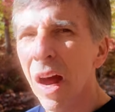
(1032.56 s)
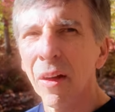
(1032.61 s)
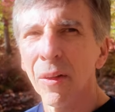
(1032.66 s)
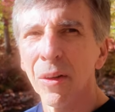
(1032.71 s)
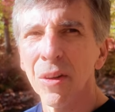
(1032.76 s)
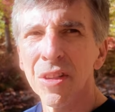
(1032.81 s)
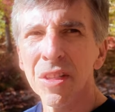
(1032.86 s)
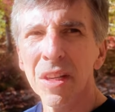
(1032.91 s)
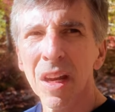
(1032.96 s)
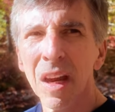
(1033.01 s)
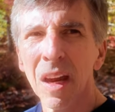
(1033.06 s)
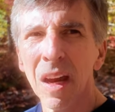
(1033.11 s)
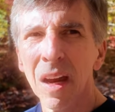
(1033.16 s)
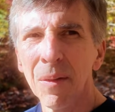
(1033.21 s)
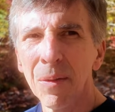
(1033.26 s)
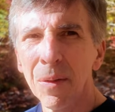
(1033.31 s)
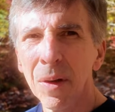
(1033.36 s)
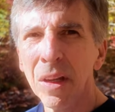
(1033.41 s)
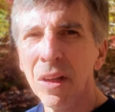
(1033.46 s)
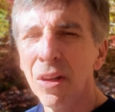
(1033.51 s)
dollars
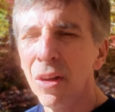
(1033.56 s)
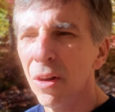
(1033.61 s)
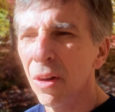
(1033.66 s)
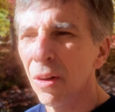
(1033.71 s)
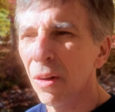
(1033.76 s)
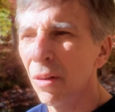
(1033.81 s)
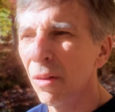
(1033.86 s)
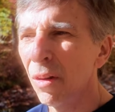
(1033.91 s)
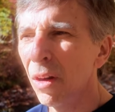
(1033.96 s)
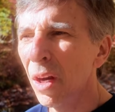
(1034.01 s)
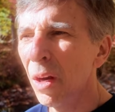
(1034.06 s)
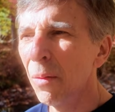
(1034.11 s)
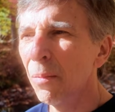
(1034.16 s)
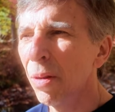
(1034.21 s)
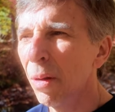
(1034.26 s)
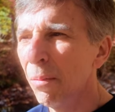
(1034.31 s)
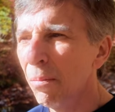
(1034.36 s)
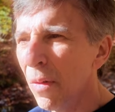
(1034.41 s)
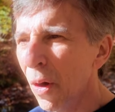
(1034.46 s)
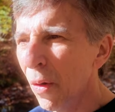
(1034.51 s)
every year
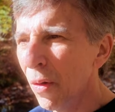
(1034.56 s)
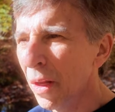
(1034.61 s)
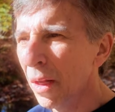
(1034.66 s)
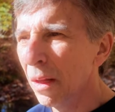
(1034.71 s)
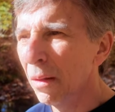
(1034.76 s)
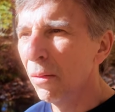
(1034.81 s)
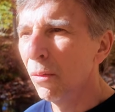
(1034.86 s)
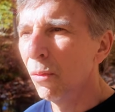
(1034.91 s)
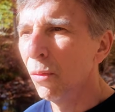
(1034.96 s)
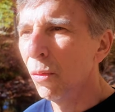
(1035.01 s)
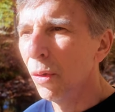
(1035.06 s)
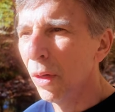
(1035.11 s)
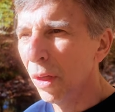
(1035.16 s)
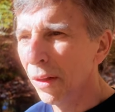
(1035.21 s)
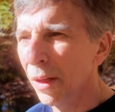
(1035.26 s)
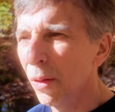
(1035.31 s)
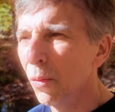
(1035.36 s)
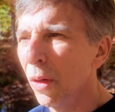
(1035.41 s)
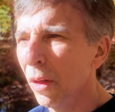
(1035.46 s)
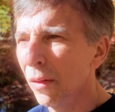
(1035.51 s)
promoting
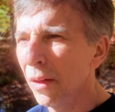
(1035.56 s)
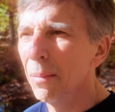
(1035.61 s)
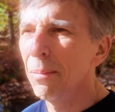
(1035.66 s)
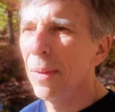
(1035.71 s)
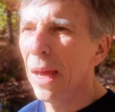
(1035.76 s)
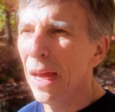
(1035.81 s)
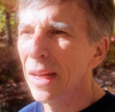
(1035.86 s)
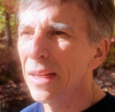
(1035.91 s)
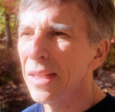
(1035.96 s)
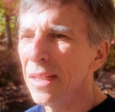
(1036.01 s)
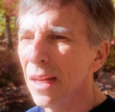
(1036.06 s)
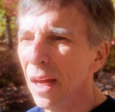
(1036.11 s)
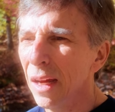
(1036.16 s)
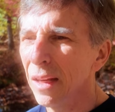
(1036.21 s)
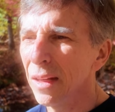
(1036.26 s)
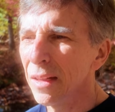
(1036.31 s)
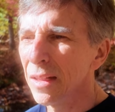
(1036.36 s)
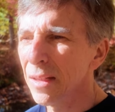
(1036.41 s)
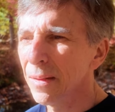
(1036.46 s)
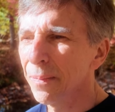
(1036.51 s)
really, really bad
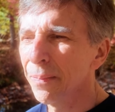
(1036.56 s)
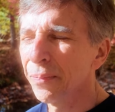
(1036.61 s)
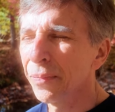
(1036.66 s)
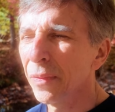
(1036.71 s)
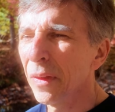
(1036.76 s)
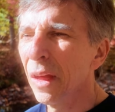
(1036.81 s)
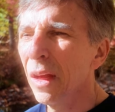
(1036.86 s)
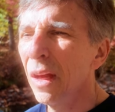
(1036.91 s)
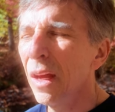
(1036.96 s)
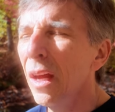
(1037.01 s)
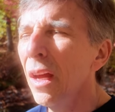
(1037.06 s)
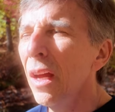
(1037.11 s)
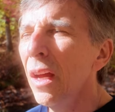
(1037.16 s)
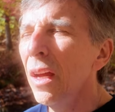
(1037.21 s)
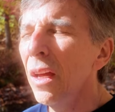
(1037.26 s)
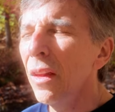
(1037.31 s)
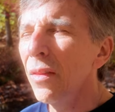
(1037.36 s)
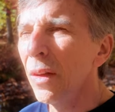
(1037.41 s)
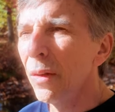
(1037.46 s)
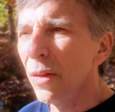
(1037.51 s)
science.
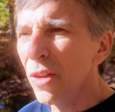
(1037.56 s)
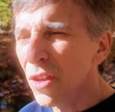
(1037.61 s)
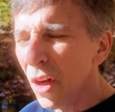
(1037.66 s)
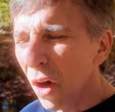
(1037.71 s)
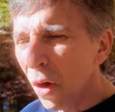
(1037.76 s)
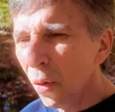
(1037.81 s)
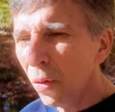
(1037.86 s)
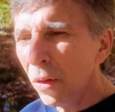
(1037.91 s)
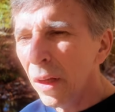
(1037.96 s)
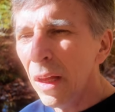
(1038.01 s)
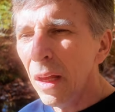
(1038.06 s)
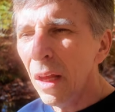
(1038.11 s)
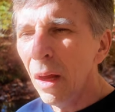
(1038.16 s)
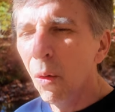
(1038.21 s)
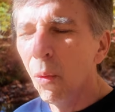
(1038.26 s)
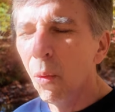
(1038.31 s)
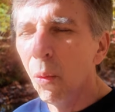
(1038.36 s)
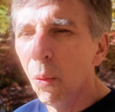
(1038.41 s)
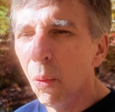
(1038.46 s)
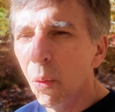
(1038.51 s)
There is only
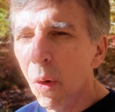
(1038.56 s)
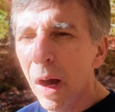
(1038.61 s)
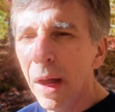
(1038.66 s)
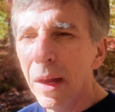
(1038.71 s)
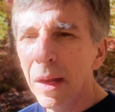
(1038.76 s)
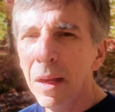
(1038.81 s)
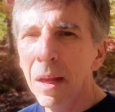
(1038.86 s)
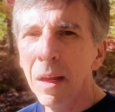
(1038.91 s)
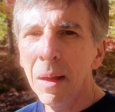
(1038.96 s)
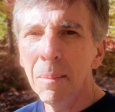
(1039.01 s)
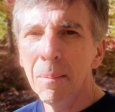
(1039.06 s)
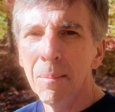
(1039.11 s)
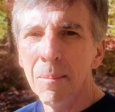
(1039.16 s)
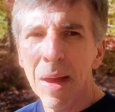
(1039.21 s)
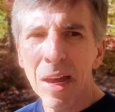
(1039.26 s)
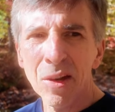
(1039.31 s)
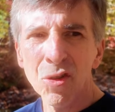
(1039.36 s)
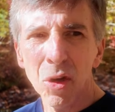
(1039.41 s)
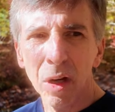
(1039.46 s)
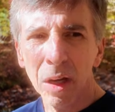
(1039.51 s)
one
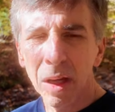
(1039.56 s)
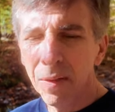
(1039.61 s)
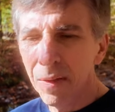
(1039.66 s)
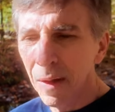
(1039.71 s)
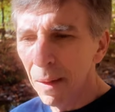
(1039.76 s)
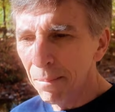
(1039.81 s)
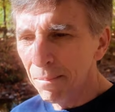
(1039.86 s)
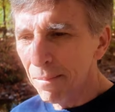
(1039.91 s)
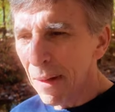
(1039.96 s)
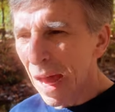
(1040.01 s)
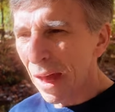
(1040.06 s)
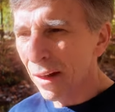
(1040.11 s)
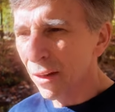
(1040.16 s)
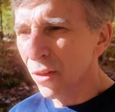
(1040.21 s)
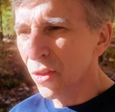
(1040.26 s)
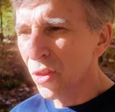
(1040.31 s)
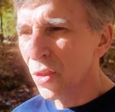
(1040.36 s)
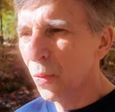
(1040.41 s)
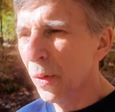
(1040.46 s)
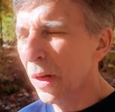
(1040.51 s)
metric that
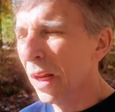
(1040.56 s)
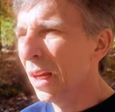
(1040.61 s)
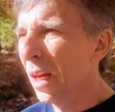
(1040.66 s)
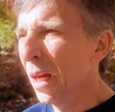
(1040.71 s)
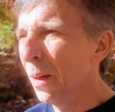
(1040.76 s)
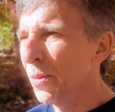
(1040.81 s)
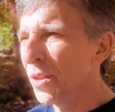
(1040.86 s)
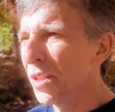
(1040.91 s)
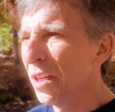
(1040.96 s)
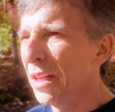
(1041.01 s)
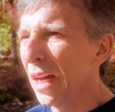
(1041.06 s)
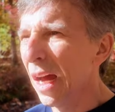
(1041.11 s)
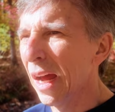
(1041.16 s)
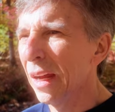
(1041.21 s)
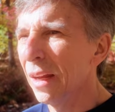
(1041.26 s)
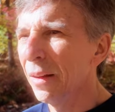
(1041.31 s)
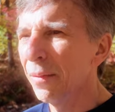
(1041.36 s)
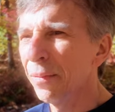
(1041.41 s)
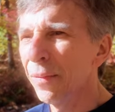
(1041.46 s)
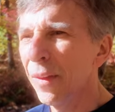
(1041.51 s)
matters when it comes to
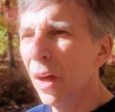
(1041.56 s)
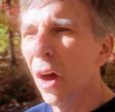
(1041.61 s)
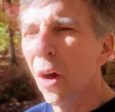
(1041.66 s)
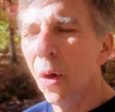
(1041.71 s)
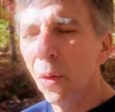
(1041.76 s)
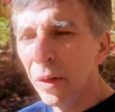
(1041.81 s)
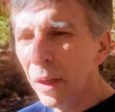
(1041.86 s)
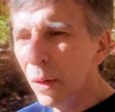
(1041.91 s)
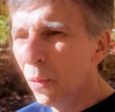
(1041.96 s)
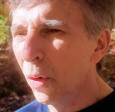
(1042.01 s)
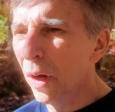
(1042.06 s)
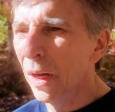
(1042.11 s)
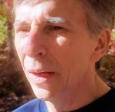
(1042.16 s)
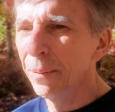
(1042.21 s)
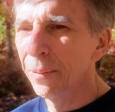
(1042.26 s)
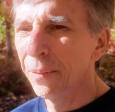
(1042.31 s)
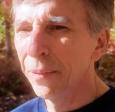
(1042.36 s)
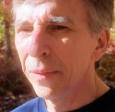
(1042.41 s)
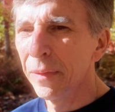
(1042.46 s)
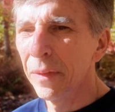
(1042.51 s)
diet. Only
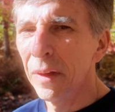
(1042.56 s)
one.